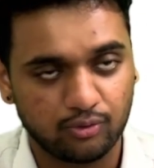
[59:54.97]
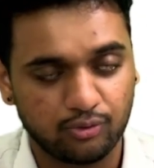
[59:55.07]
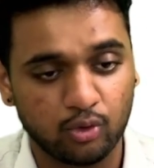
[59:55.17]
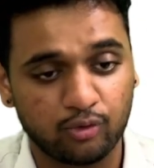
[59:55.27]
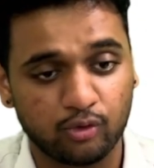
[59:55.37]

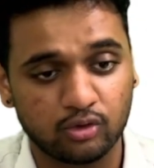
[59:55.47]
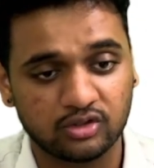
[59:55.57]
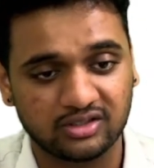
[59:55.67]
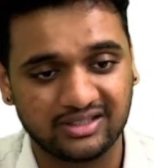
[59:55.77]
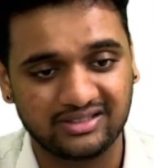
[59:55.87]
4 4s
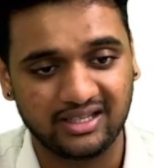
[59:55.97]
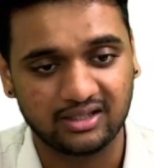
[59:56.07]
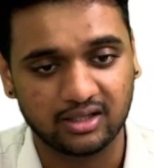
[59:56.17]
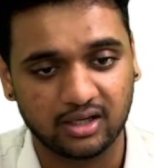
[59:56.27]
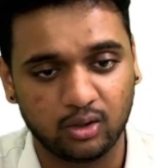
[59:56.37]
are 16,
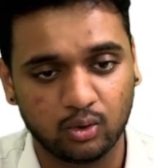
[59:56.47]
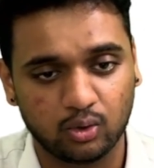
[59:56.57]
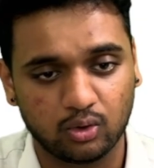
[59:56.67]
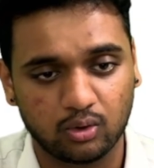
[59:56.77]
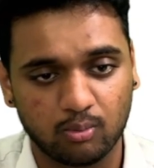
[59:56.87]
32.
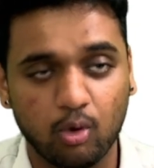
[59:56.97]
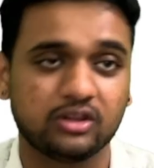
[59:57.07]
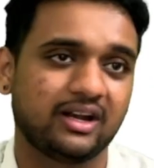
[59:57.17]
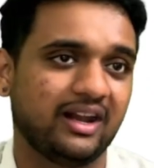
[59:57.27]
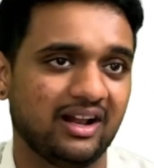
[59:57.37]
Both
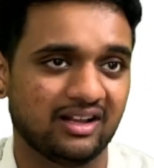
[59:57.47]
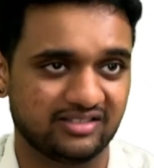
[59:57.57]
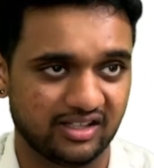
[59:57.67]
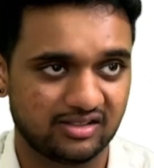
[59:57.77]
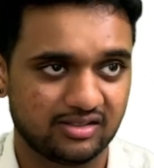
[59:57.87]
are critical
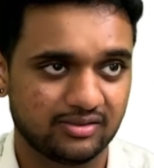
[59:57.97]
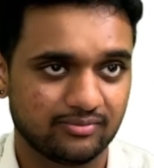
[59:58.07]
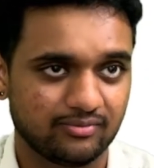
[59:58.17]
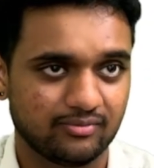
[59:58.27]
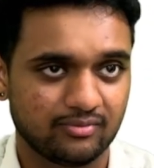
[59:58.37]
constraints.
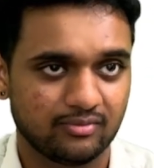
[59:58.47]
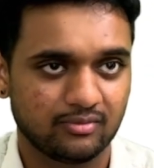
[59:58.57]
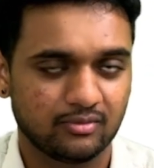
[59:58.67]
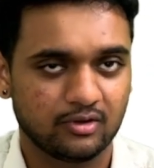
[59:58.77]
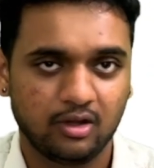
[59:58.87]

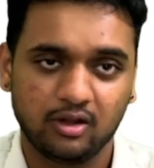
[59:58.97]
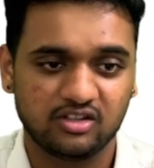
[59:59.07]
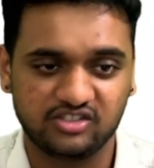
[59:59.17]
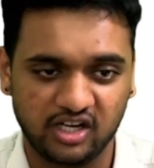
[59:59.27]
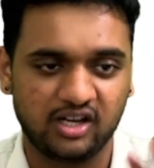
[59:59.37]

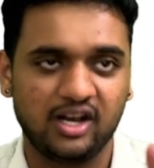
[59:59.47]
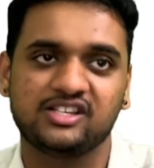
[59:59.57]
Generally,